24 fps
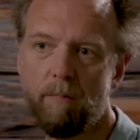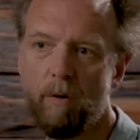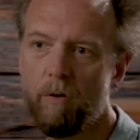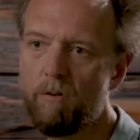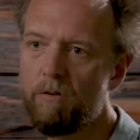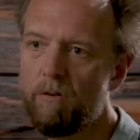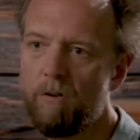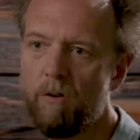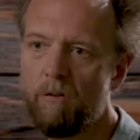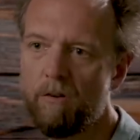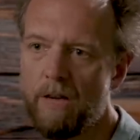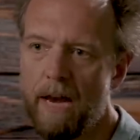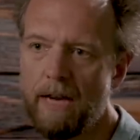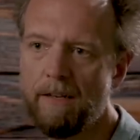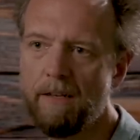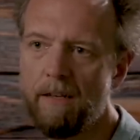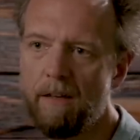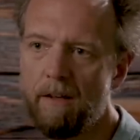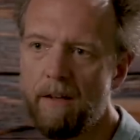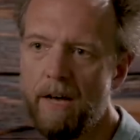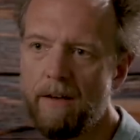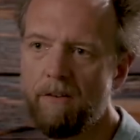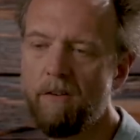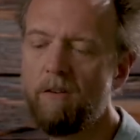Most of those
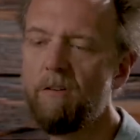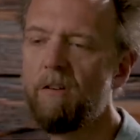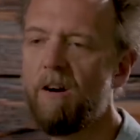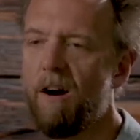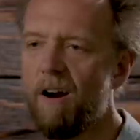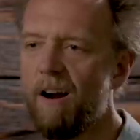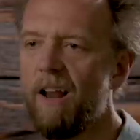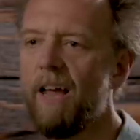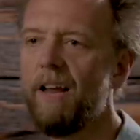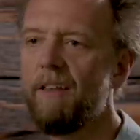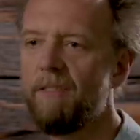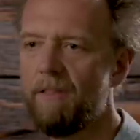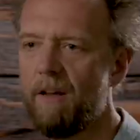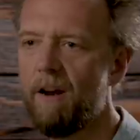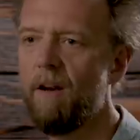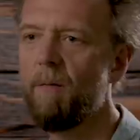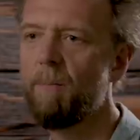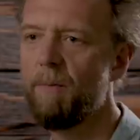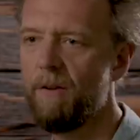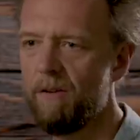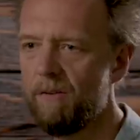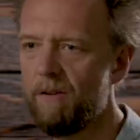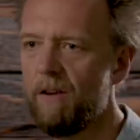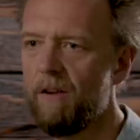acting classes are like
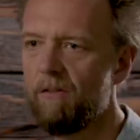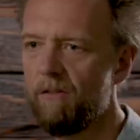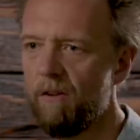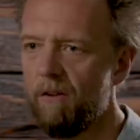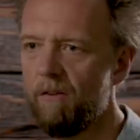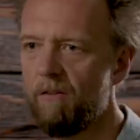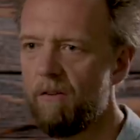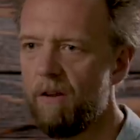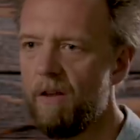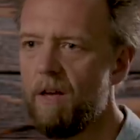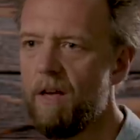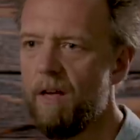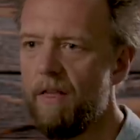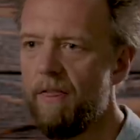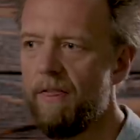therapy sessions.